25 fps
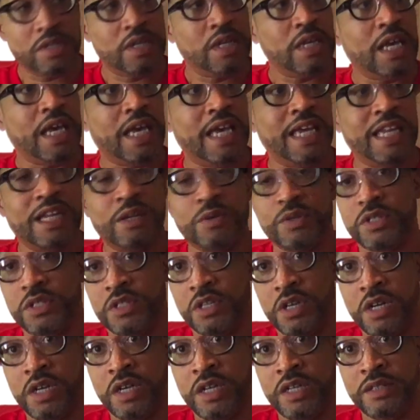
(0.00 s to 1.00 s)
and it was
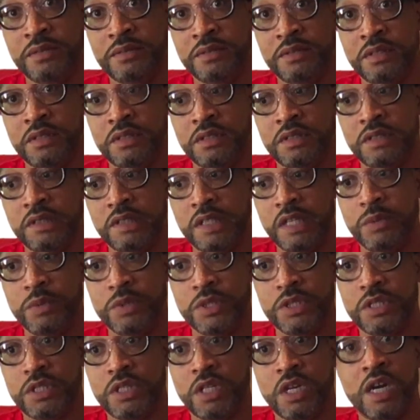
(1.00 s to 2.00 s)

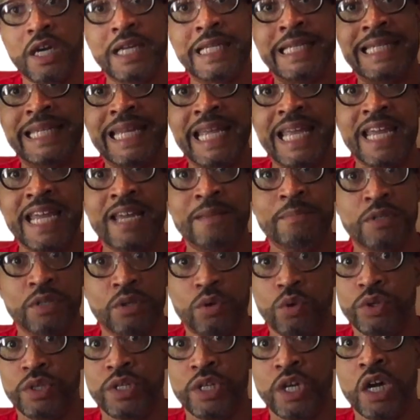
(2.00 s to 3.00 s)
non-named or
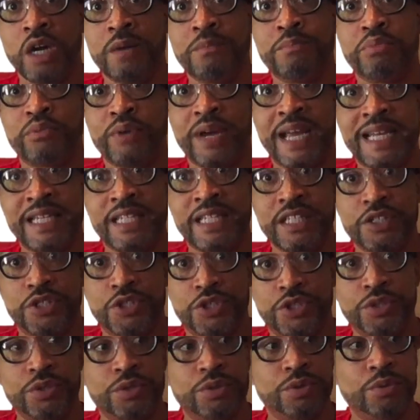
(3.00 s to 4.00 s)
non-branded
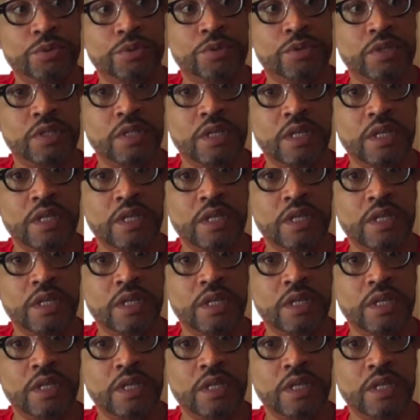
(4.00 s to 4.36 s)
shoes.